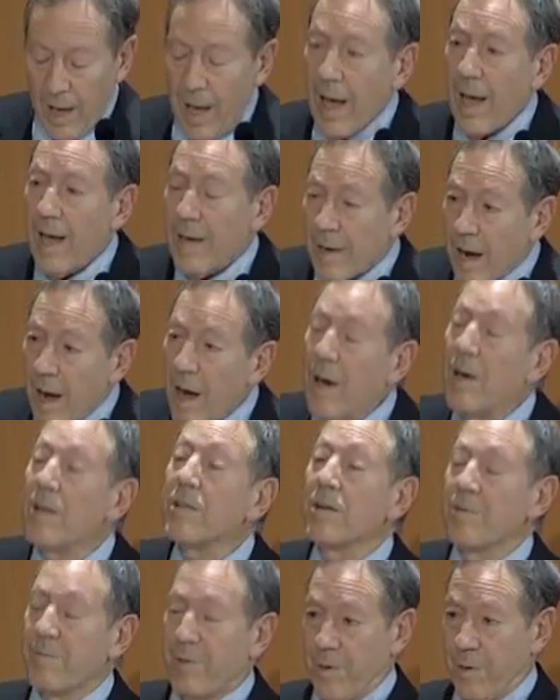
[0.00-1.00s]
and
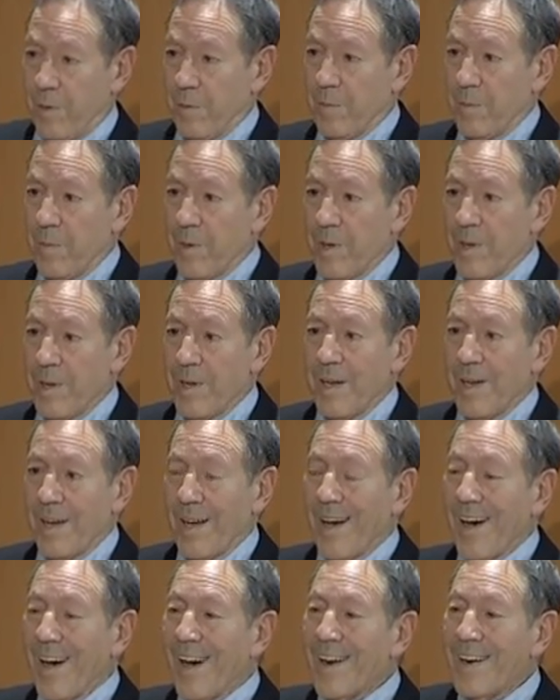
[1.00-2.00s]
all of whom
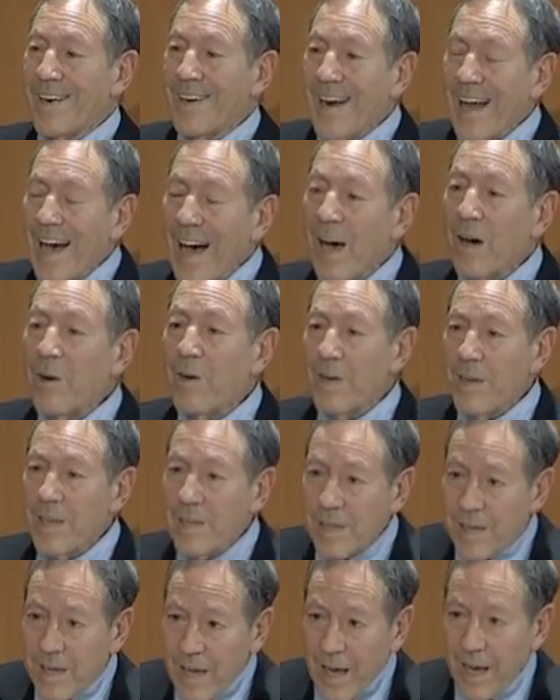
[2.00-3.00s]
are now
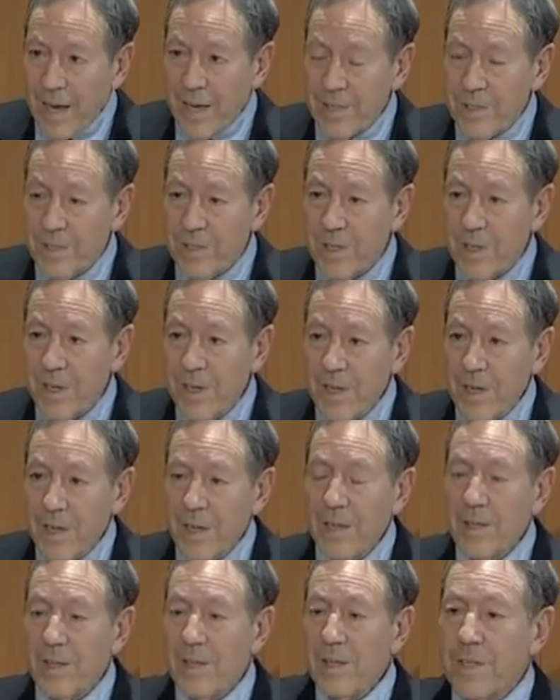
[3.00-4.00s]
engaged
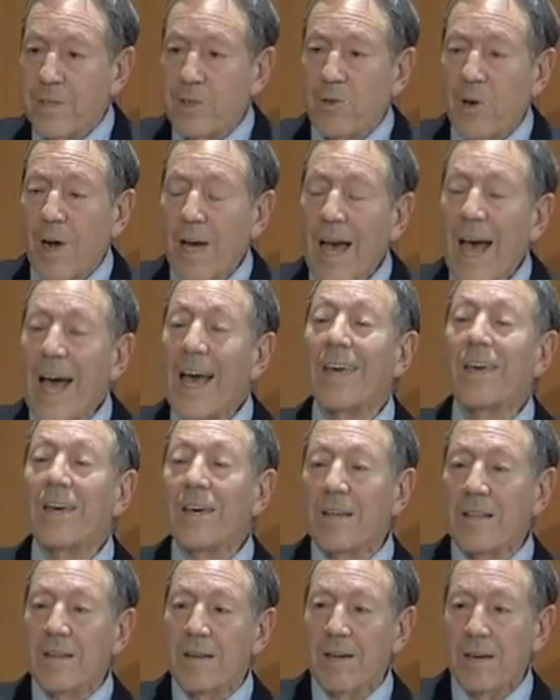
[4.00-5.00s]
in
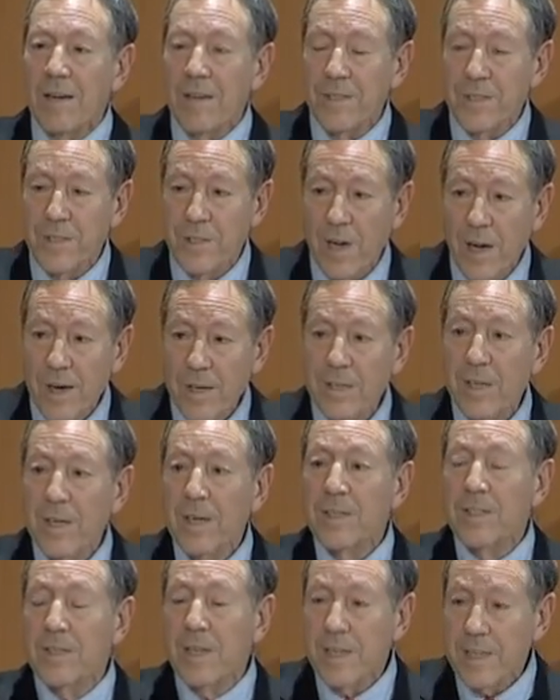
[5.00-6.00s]
triangular
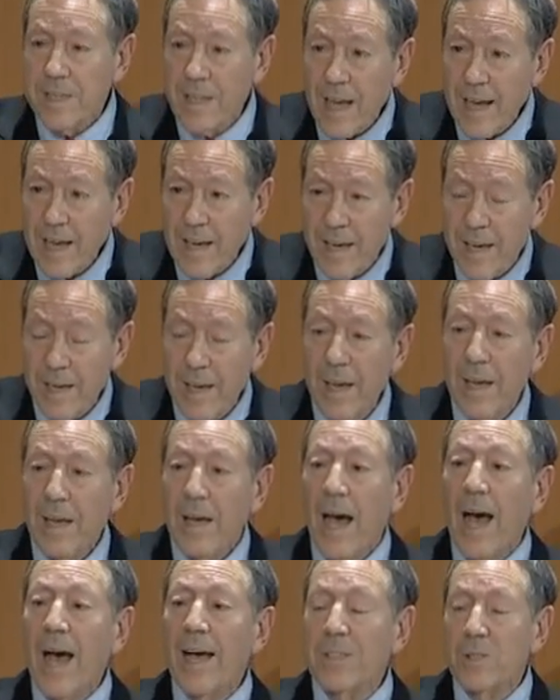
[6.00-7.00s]
assault today
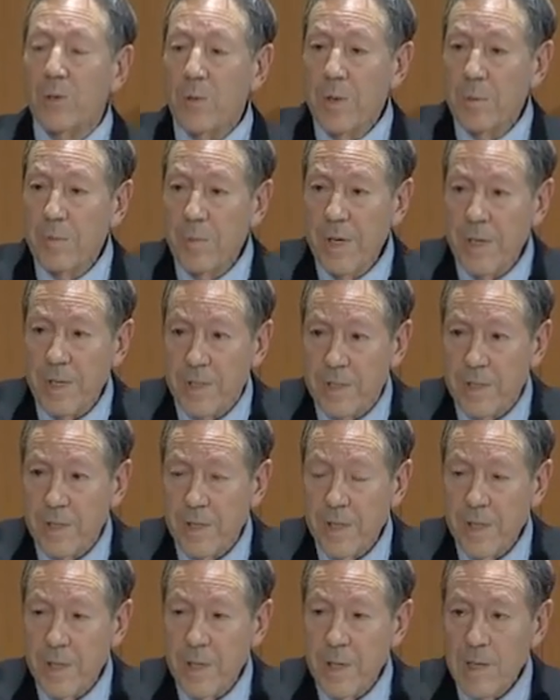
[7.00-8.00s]
as we meet
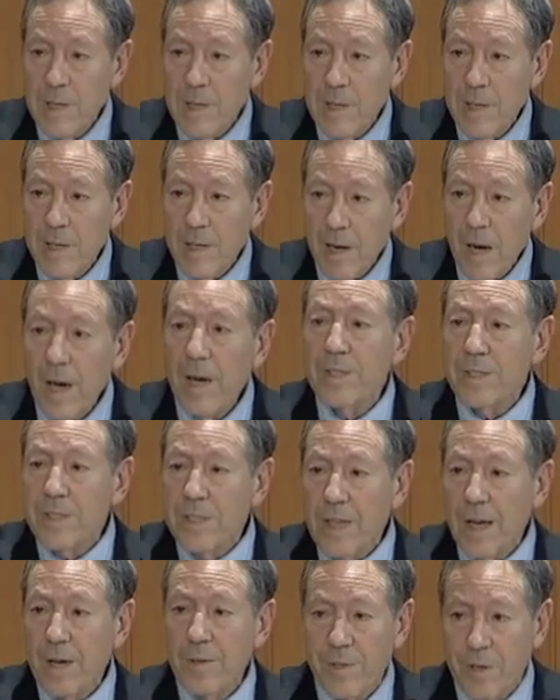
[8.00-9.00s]
on
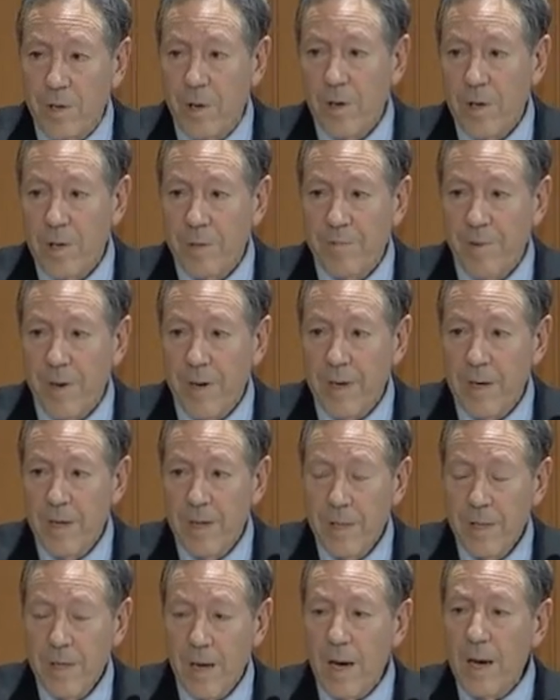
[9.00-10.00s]
South Kordofan,
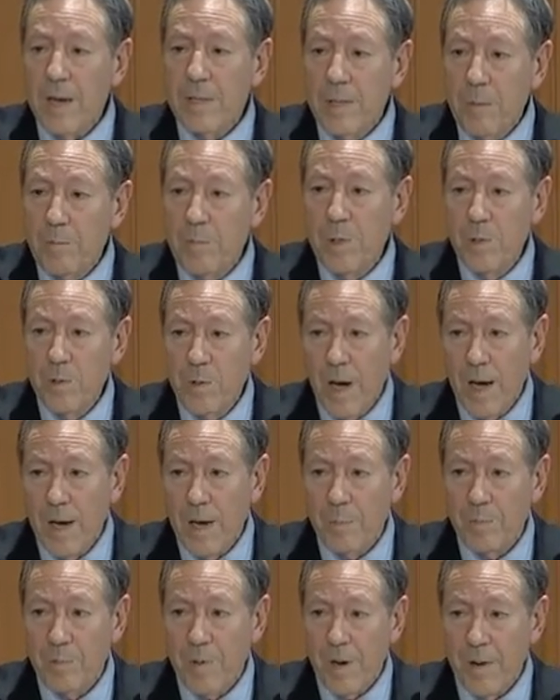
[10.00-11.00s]
on the Blue
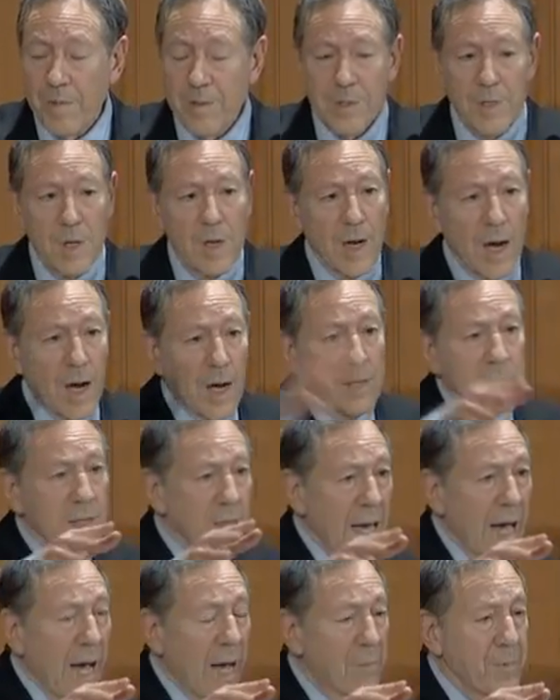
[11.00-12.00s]
Nile province, on
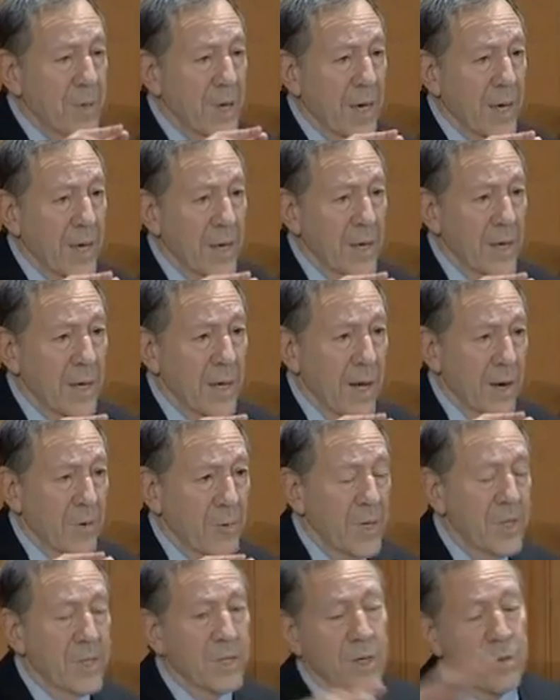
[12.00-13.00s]
the Abyei
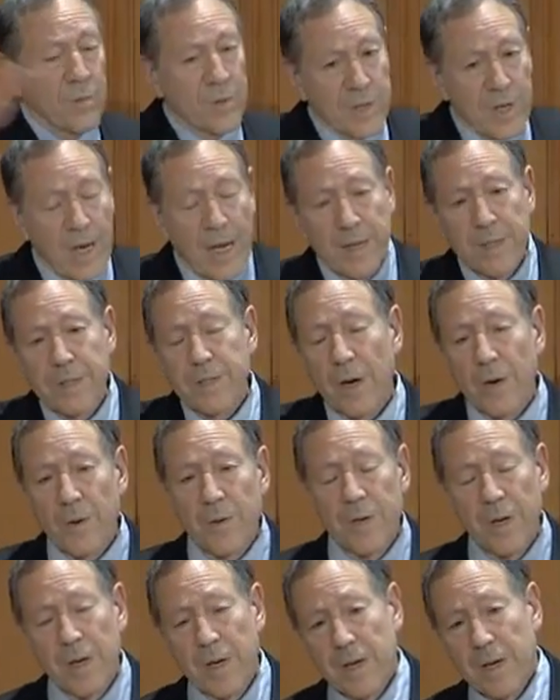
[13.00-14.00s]
region, which had its
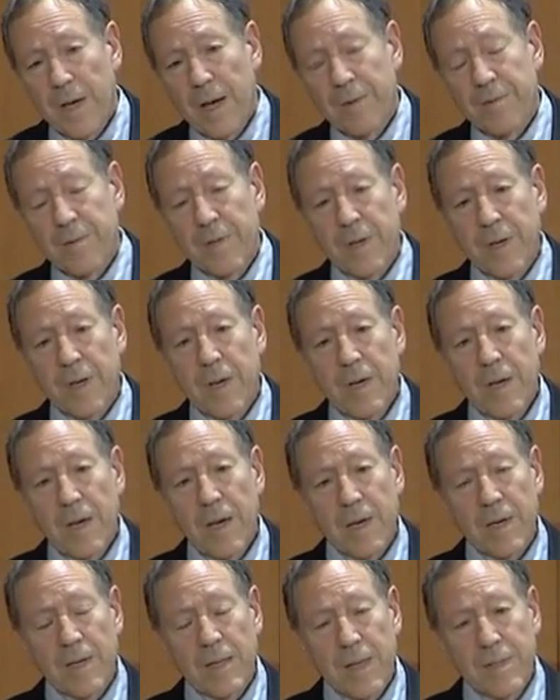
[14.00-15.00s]
own ethnic
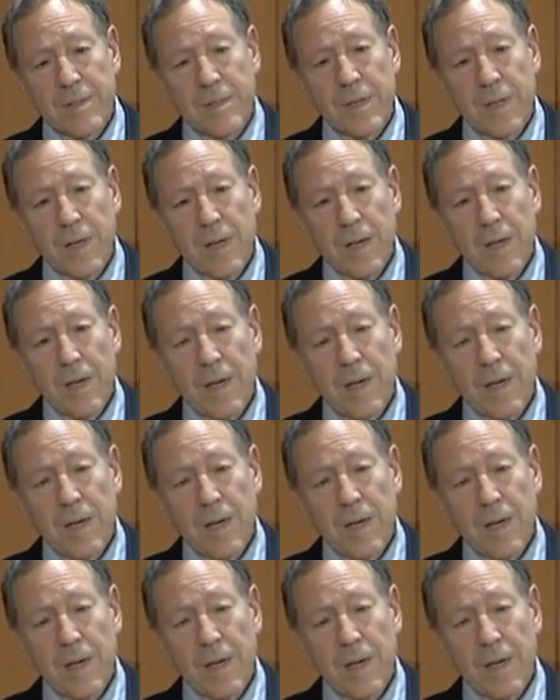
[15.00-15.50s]
cleansing.